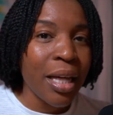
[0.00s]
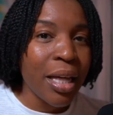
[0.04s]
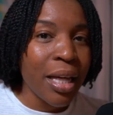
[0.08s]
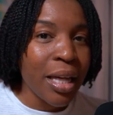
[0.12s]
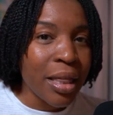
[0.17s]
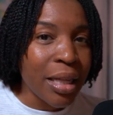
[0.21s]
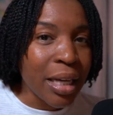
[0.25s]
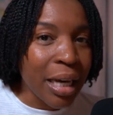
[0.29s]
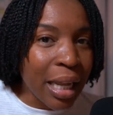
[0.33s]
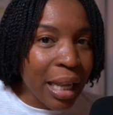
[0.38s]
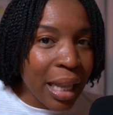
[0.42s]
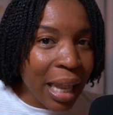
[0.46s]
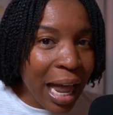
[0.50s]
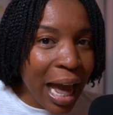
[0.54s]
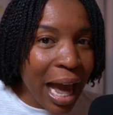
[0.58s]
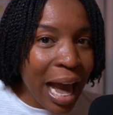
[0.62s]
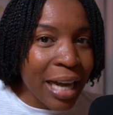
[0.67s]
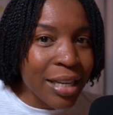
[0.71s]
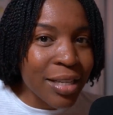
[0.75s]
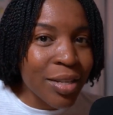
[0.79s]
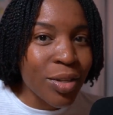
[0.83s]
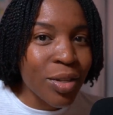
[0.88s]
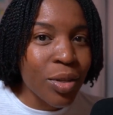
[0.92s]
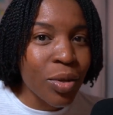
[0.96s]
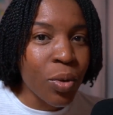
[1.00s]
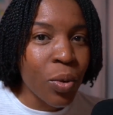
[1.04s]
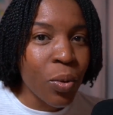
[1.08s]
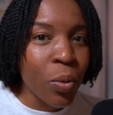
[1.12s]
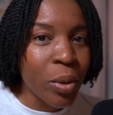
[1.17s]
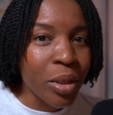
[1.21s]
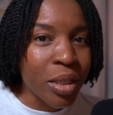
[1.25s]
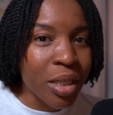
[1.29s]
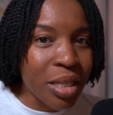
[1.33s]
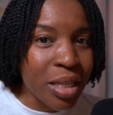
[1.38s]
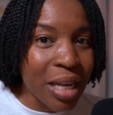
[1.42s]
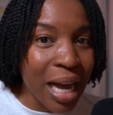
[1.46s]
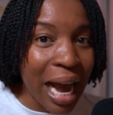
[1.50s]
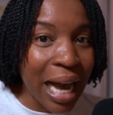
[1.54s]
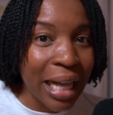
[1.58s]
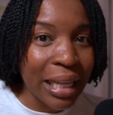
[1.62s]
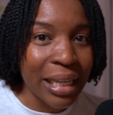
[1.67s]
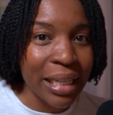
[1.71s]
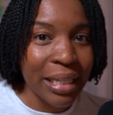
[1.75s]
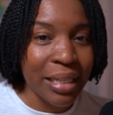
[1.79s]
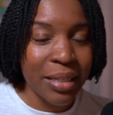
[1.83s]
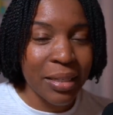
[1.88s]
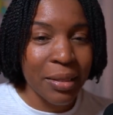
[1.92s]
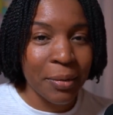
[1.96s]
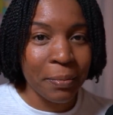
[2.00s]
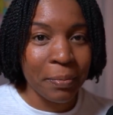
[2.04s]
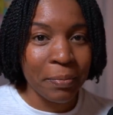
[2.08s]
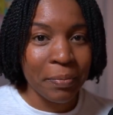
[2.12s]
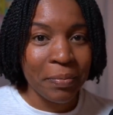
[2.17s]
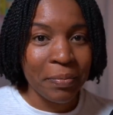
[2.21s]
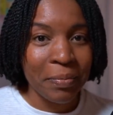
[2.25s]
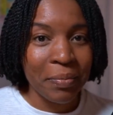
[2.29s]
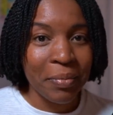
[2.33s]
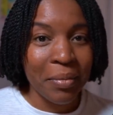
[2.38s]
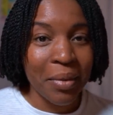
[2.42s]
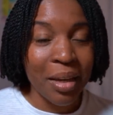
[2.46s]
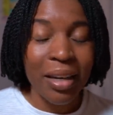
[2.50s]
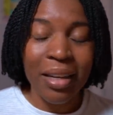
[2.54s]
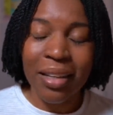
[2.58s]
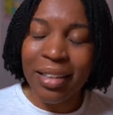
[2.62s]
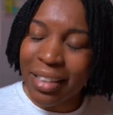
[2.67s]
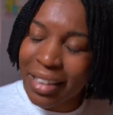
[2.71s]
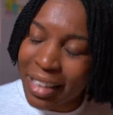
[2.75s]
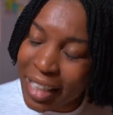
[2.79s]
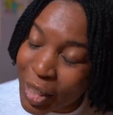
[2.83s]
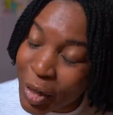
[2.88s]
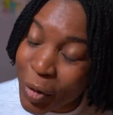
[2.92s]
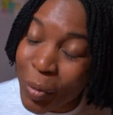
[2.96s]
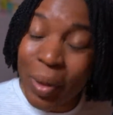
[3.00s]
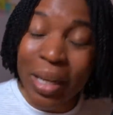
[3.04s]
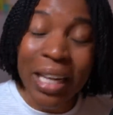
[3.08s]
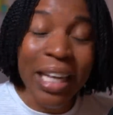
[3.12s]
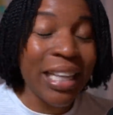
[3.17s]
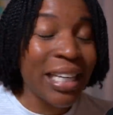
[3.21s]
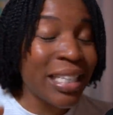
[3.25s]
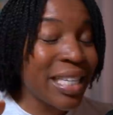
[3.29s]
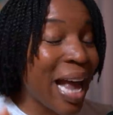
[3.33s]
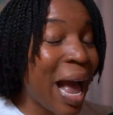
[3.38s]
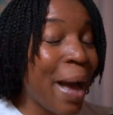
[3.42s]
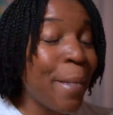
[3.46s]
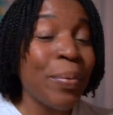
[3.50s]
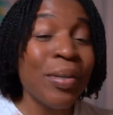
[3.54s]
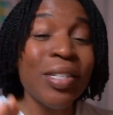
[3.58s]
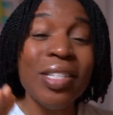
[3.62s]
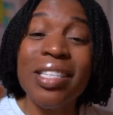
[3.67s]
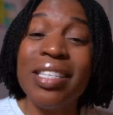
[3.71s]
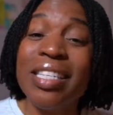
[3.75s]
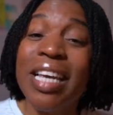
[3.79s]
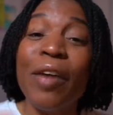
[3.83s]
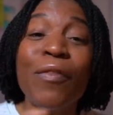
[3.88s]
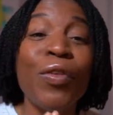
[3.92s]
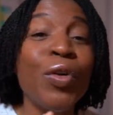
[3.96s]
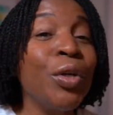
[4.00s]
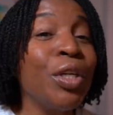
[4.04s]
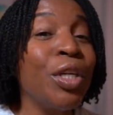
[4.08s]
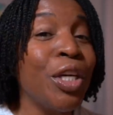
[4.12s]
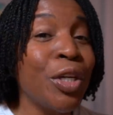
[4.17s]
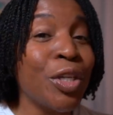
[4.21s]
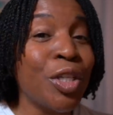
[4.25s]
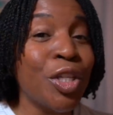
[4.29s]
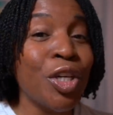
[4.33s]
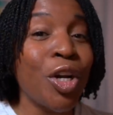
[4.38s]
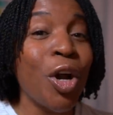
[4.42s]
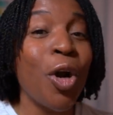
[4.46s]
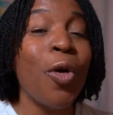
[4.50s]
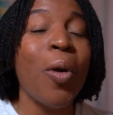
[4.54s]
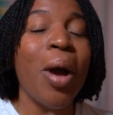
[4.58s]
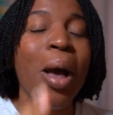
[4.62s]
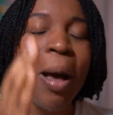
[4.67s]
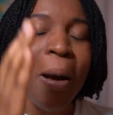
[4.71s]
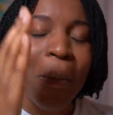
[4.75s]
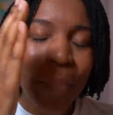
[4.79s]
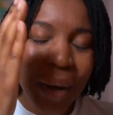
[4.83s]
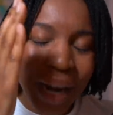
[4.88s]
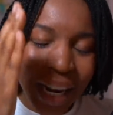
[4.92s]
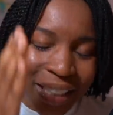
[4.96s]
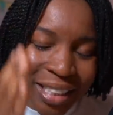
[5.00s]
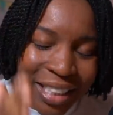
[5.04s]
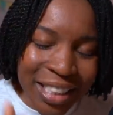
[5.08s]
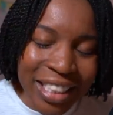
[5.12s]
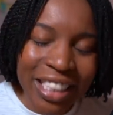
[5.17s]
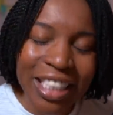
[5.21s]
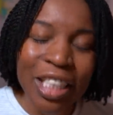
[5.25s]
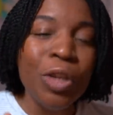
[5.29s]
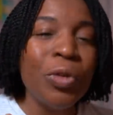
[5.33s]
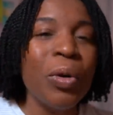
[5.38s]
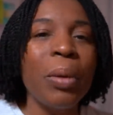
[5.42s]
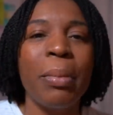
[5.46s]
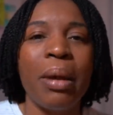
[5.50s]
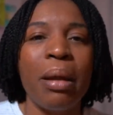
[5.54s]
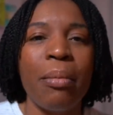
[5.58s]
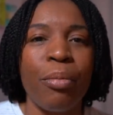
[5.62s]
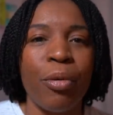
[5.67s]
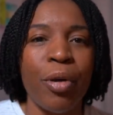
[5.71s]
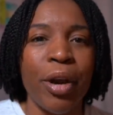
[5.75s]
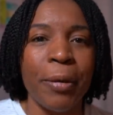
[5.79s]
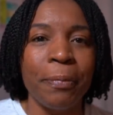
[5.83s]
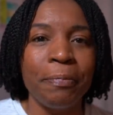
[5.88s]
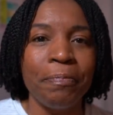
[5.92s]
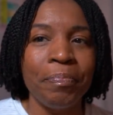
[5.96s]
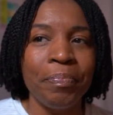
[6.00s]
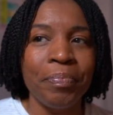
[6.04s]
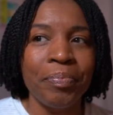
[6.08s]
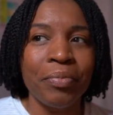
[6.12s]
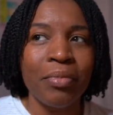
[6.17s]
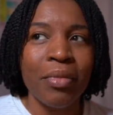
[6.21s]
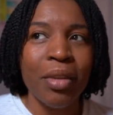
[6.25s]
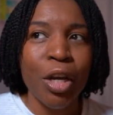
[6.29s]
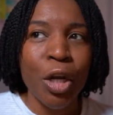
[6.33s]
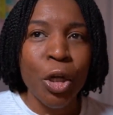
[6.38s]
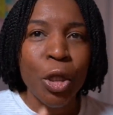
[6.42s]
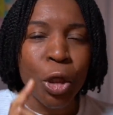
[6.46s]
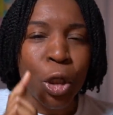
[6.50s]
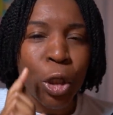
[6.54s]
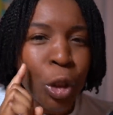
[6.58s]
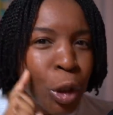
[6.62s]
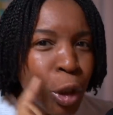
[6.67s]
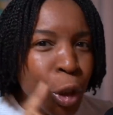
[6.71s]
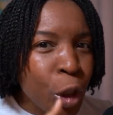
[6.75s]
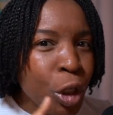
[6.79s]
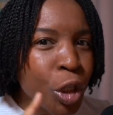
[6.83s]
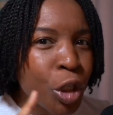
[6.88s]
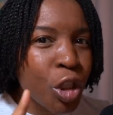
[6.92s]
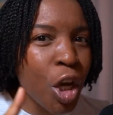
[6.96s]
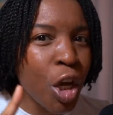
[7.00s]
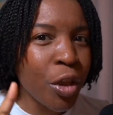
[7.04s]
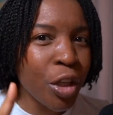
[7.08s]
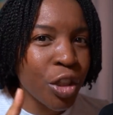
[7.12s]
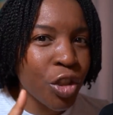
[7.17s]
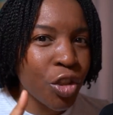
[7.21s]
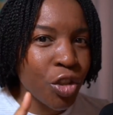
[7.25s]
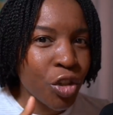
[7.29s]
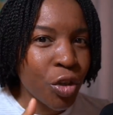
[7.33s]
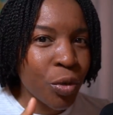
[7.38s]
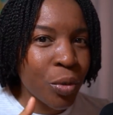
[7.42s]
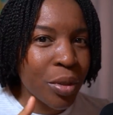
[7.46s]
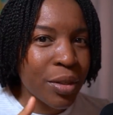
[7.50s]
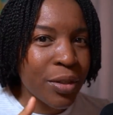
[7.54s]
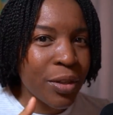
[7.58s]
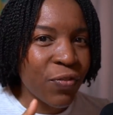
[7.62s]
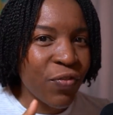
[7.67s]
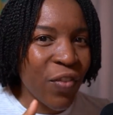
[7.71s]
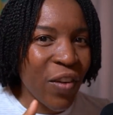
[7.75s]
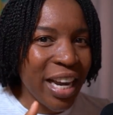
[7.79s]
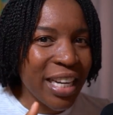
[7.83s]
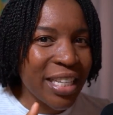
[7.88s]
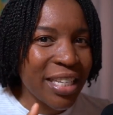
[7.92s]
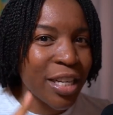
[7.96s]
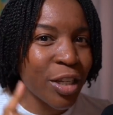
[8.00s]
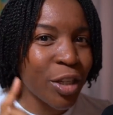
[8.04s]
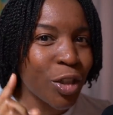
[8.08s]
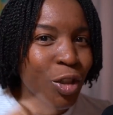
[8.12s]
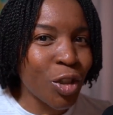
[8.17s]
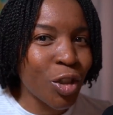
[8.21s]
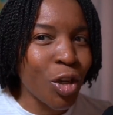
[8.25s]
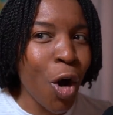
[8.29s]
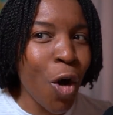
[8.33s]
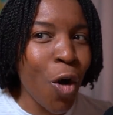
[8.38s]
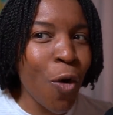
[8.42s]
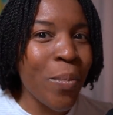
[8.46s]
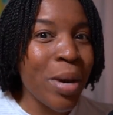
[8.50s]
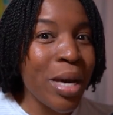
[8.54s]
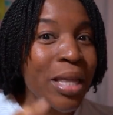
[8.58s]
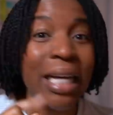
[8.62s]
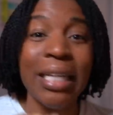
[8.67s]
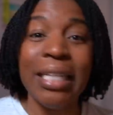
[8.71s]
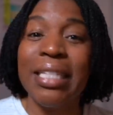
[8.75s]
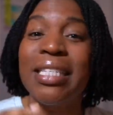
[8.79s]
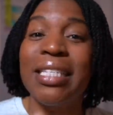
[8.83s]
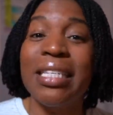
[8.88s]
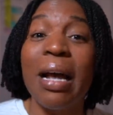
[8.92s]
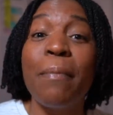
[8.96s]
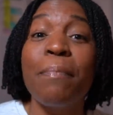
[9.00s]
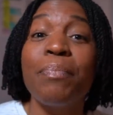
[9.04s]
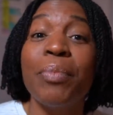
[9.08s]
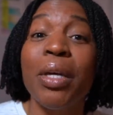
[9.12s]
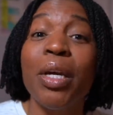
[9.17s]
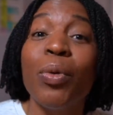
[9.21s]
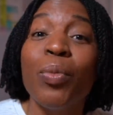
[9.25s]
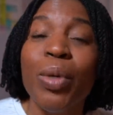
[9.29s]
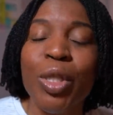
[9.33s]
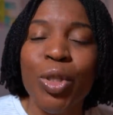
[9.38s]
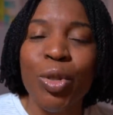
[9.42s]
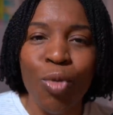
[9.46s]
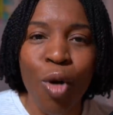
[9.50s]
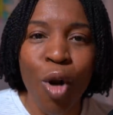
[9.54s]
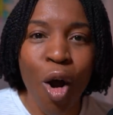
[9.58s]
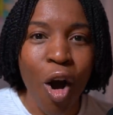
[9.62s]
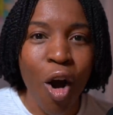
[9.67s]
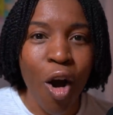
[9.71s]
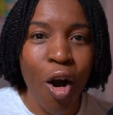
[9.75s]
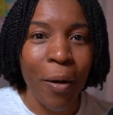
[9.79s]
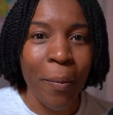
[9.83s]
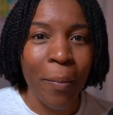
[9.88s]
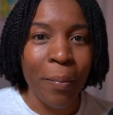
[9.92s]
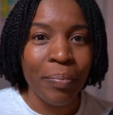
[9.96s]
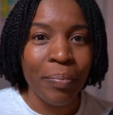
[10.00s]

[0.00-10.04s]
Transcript: the class was silent. Literally, this happened several years ago, but I still remember it. The looks on the students' faces told me that something was wrong.